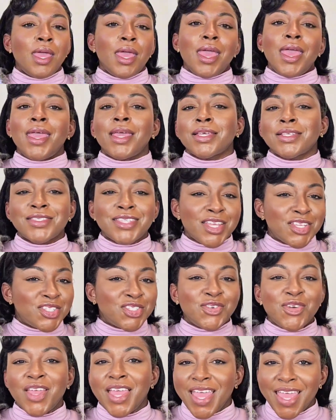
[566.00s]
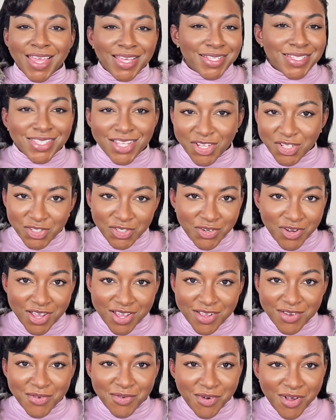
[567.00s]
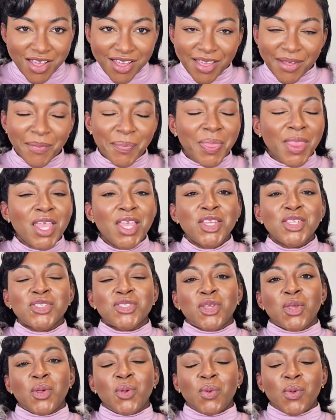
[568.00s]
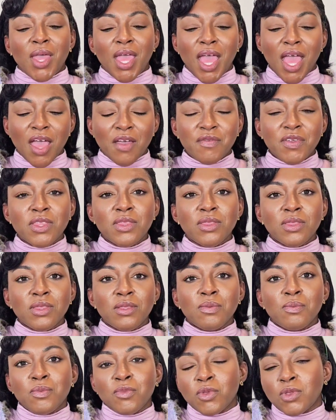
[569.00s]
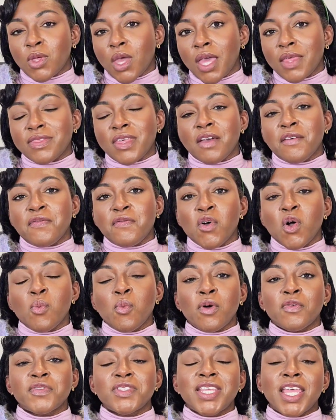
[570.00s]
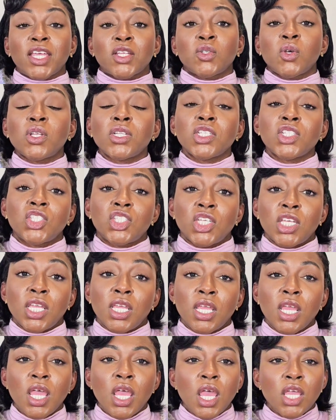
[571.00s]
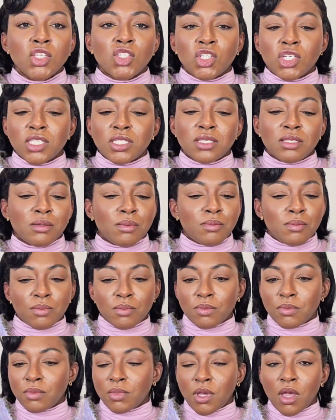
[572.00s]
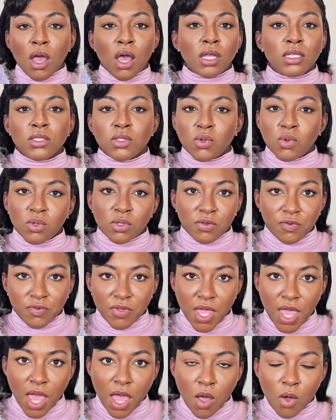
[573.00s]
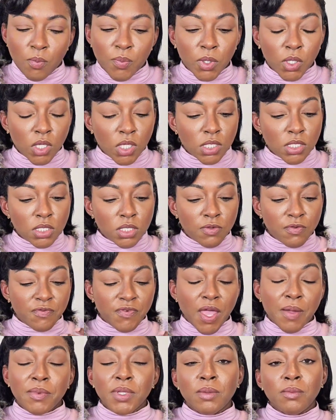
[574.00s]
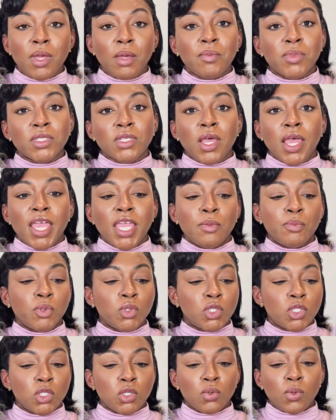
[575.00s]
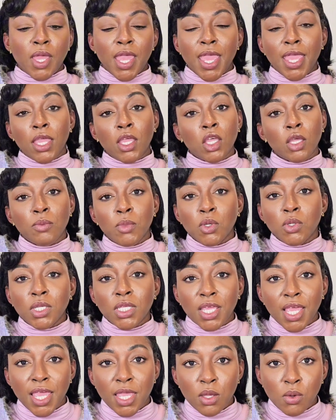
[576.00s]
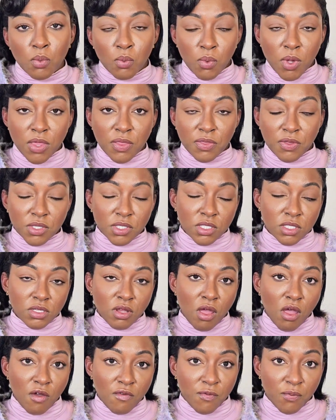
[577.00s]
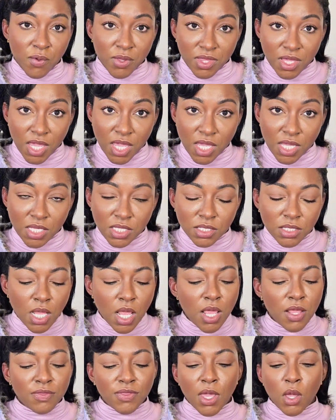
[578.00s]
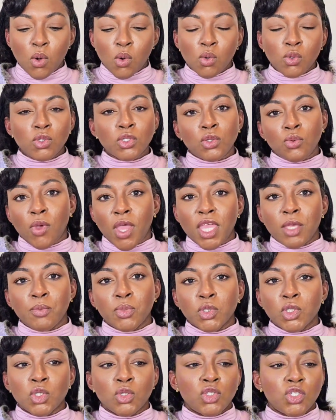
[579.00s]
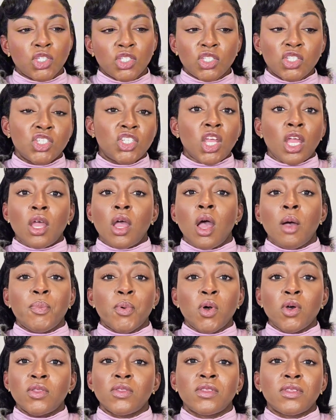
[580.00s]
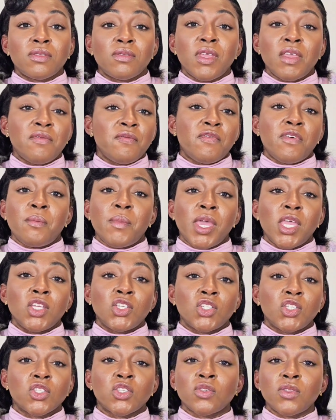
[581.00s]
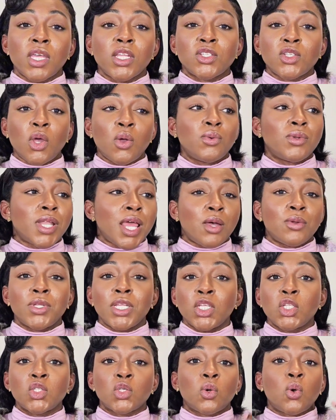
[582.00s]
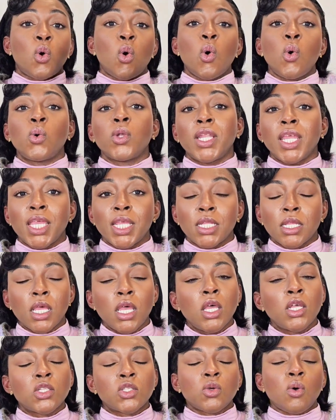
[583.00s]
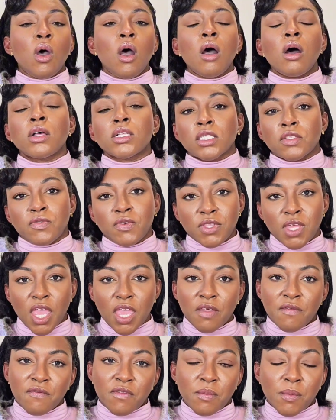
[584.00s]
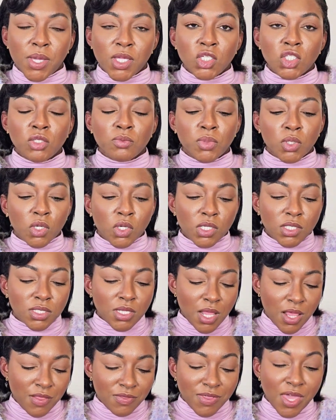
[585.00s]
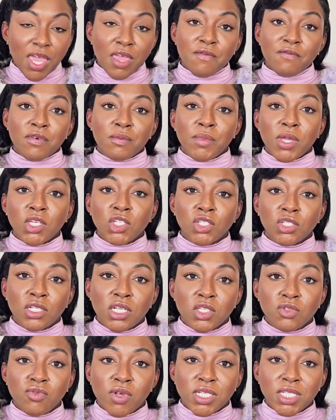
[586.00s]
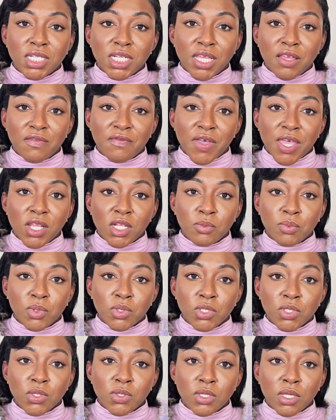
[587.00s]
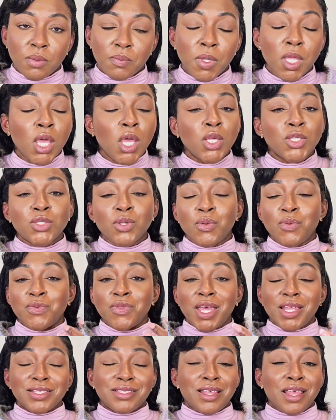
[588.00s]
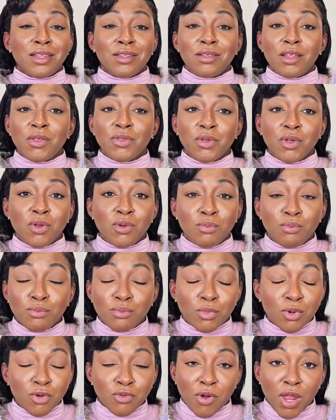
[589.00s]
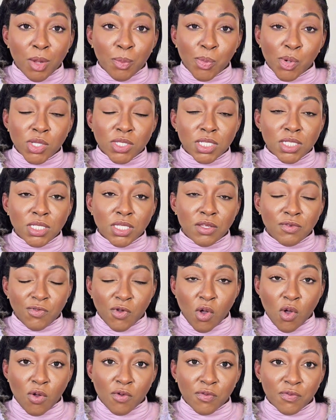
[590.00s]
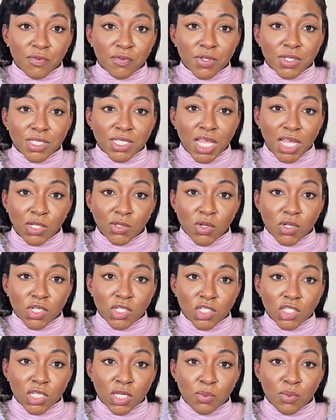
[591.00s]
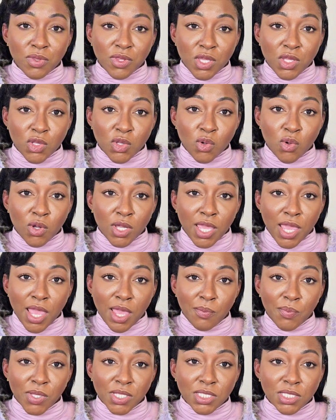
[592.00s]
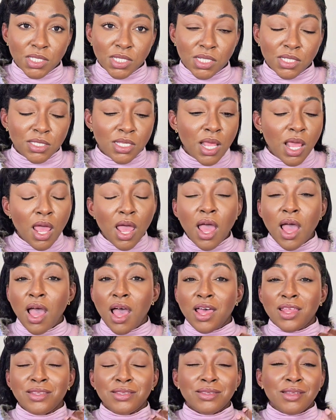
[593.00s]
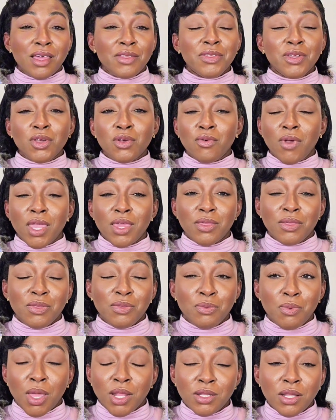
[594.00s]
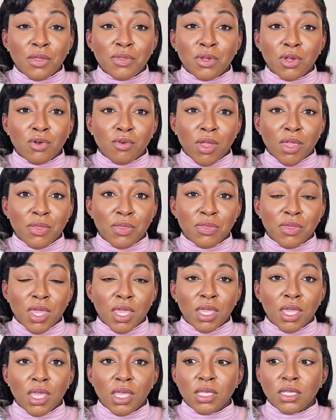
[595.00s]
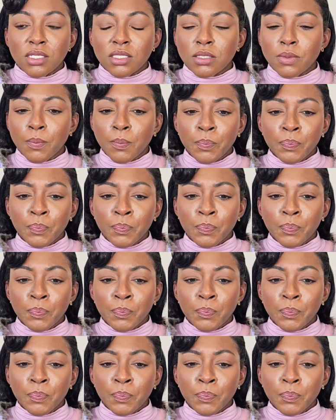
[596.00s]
etc., right? So having that form of technology just cuts all of that out because the family members are able to communicate with staff with ease. They're also able to just check up on information, so they don't now need to call in to ask for that information because that information is readily available to them. So that's another great positive of technology within your care business. Another great thing is